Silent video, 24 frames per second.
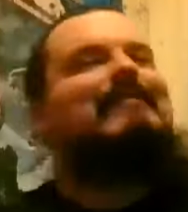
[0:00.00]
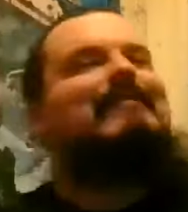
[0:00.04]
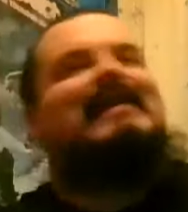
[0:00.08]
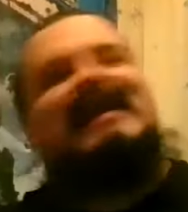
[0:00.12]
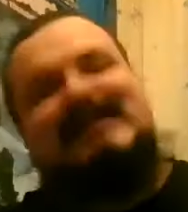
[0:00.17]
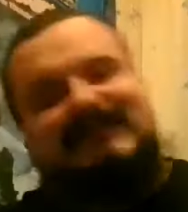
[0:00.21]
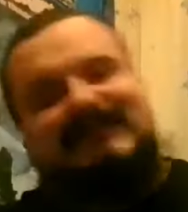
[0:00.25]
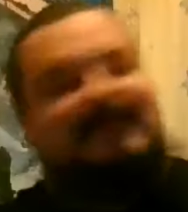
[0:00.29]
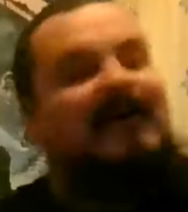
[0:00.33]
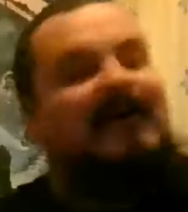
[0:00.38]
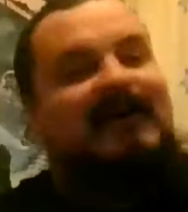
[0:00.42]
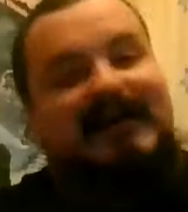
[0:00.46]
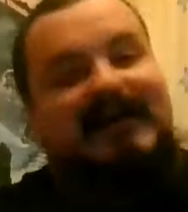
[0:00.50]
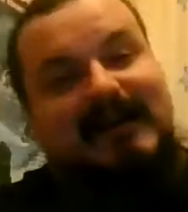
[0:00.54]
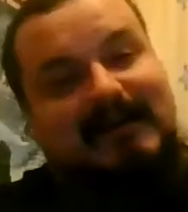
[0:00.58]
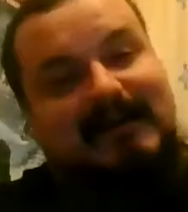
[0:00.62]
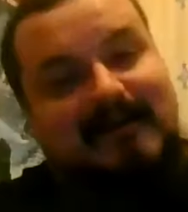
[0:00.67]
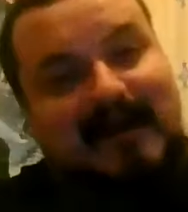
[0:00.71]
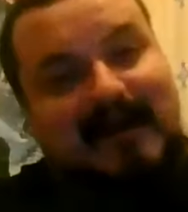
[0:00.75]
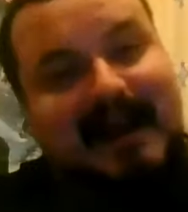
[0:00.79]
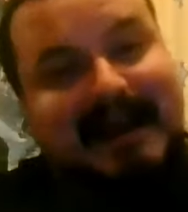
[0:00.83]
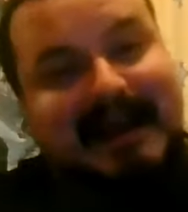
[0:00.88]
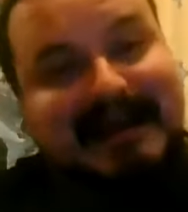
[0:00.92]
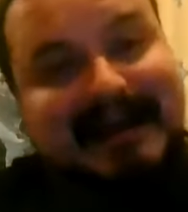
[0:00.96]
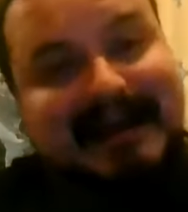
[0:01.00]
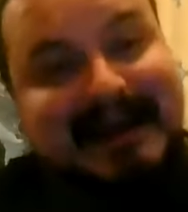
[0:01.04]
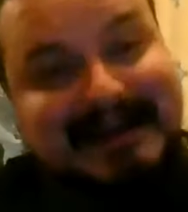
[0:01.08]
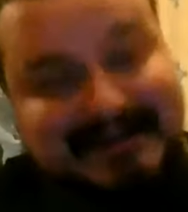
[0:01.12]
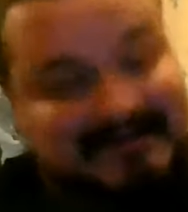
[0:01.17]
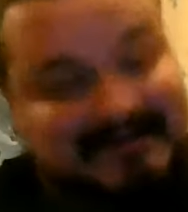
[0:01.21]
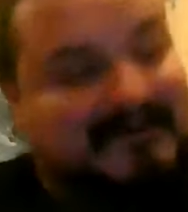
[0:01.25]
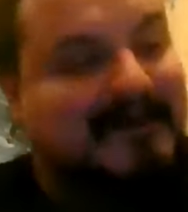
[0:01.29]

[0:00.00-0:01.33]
I mean it's fucking great.